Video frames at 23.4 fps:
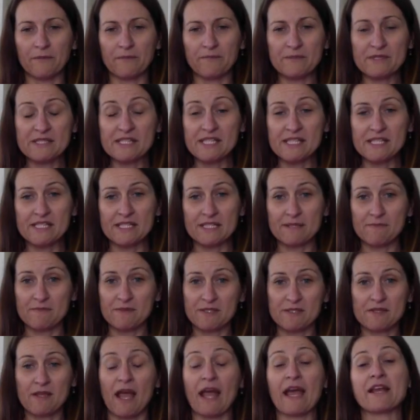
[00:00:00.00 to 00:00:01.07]

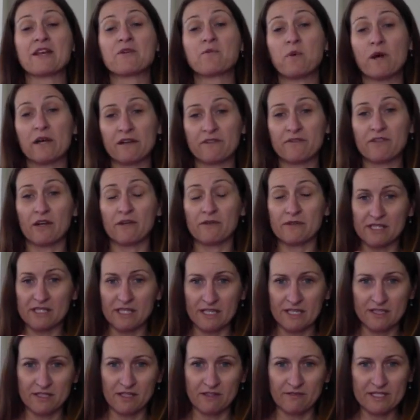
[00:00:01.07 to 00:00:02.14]
systems, and one of those
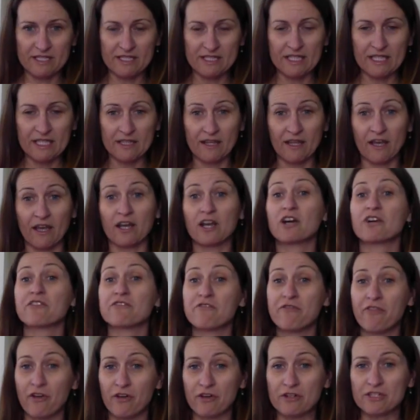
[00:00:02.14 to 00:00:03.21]
is obviously the
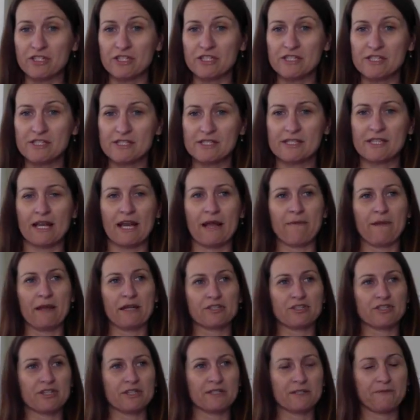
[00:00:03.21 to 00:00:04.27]
convergence that I
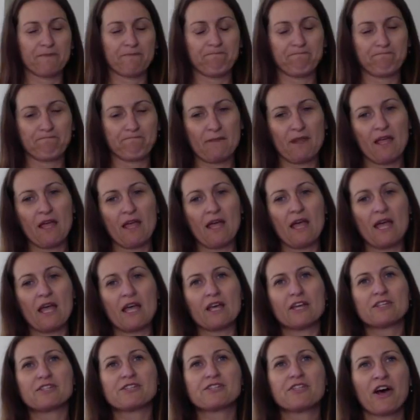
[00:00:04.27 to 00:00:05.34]
mentioned.
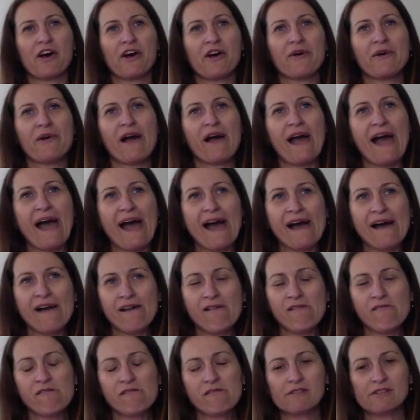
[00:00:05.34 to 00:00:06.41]
So,
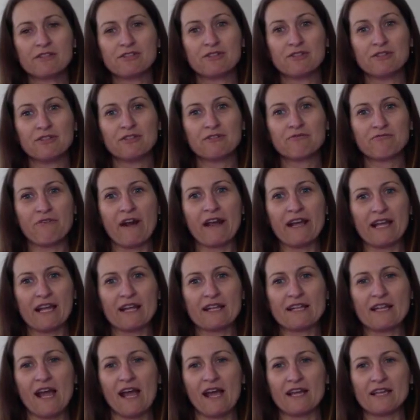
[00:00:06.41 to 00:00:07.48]
how do you
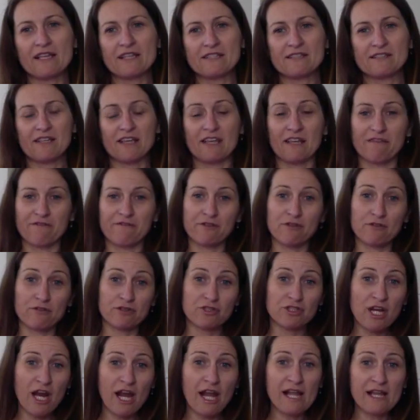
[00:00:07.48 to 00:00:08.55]
recognize if your
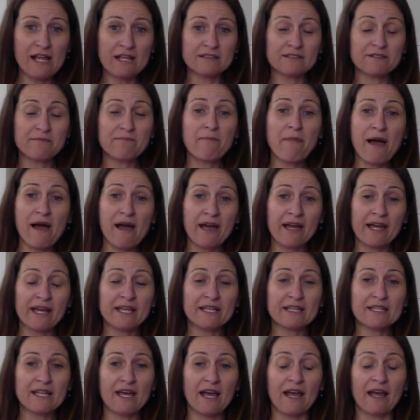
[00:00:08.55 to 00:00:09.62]
child
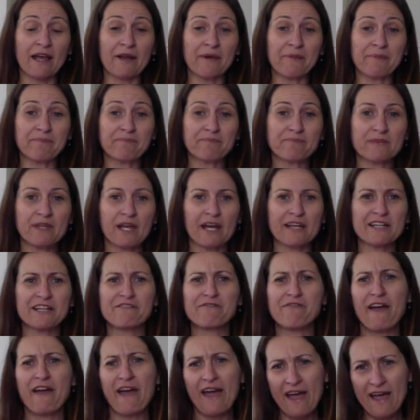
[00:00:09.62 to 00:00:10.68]
might kind of
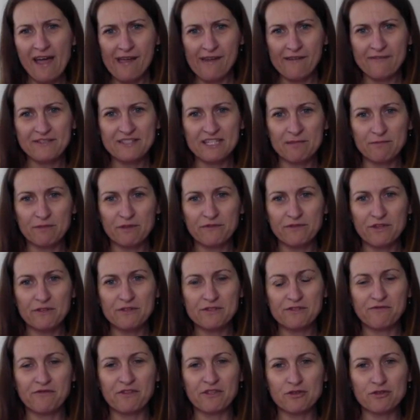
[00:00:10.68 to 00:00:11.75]
have some of those
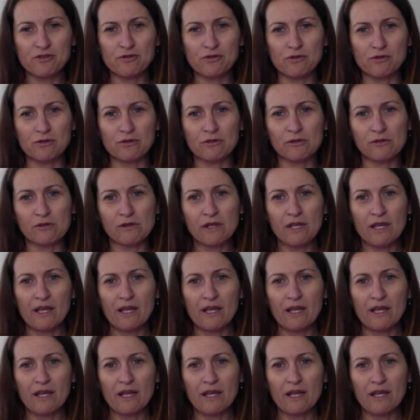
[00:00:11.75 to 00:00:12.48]
visual